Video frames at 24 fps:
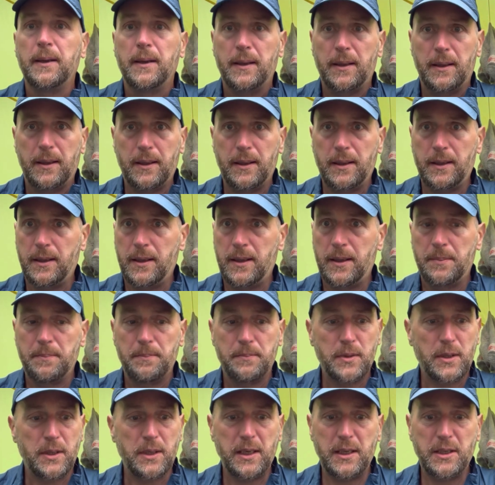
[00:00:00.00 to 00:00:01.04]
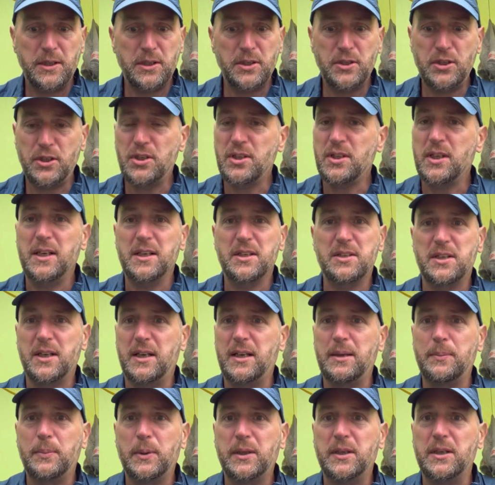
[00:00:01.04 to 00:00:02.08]
So again, just thanks to
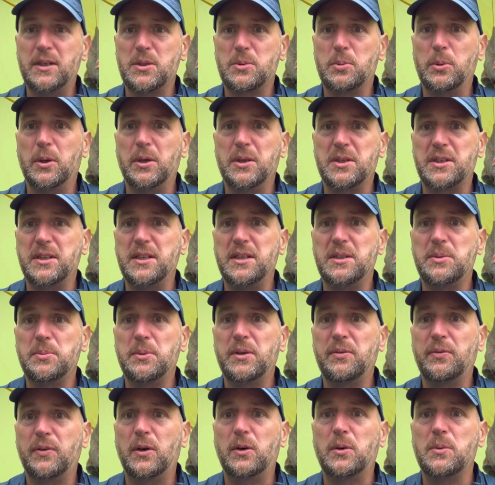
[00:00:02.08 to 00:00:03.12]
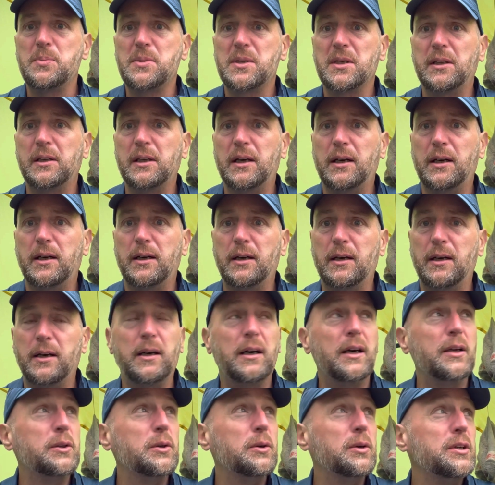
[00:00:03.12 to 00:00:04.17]
anybody that's watching these wee films, and that
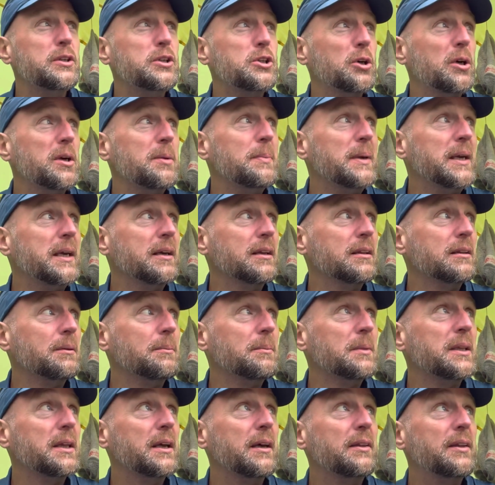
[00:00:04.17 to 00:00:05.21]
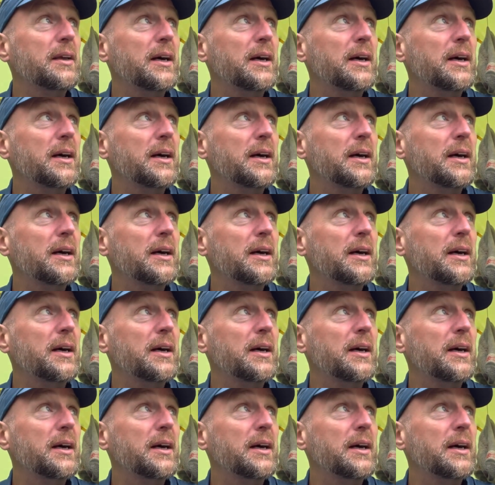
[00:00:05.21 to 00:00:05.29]
I do enjoy making them.